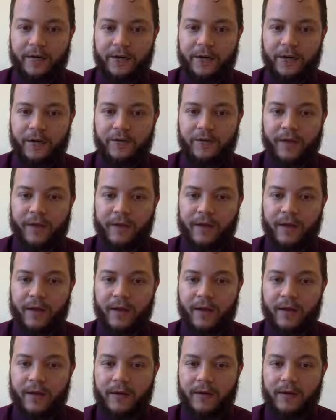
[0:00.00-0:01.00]
So if I say
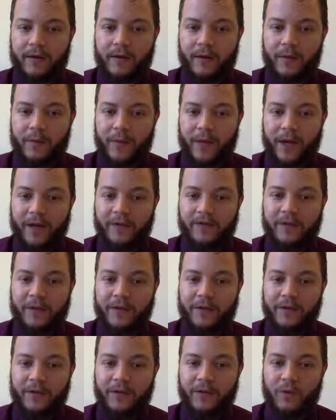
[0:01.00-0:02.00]
combined
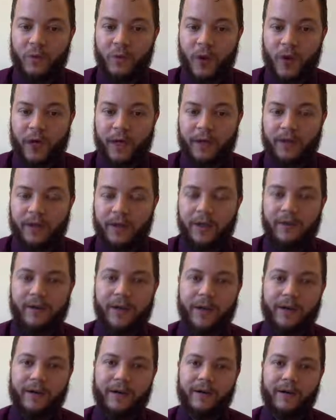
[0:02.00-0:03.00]
vector at the 1
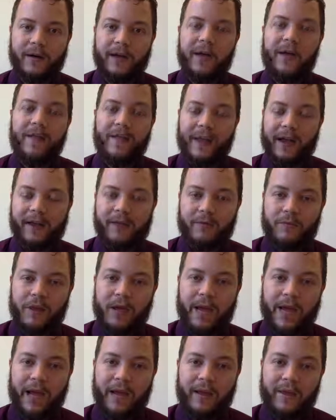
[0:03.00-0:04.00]
right here, that gives
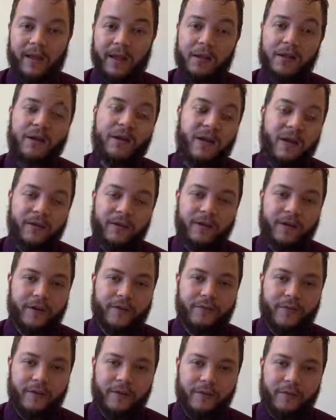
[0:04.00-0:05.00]
me A. And that's another
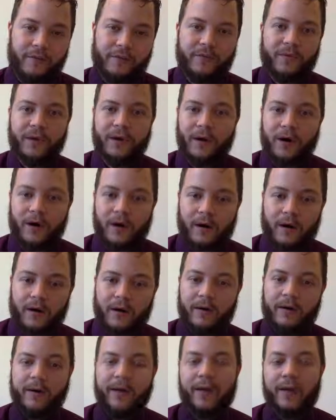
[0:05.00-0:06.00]
difference between
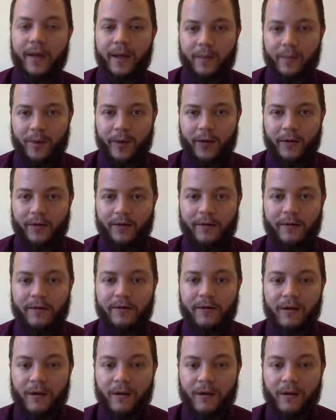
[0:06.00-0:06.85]
R and Python.